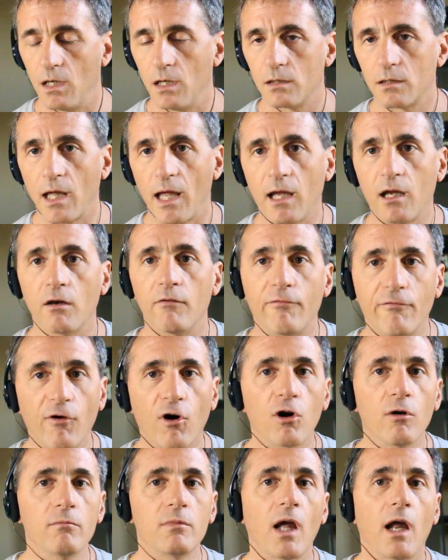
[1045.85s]
They
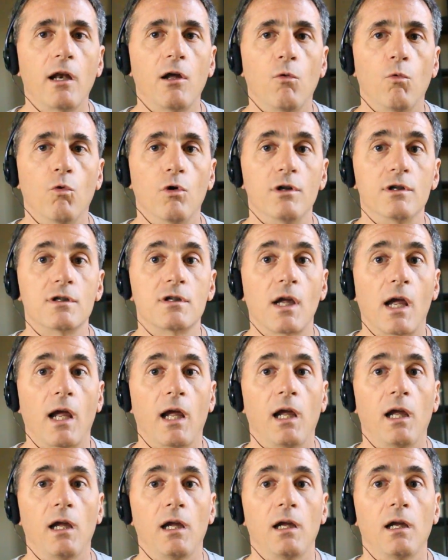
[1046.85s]
confirmed that it was
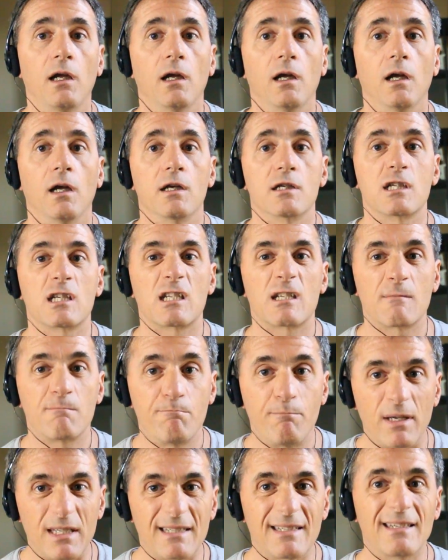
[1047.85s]
a
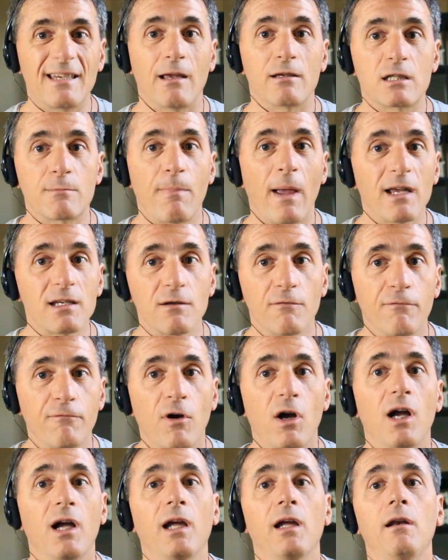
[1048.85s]

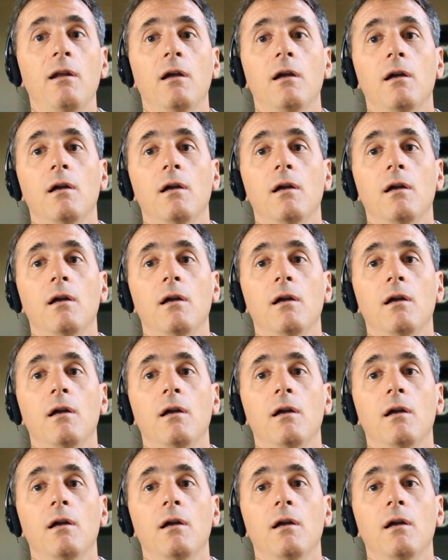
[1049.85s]
specified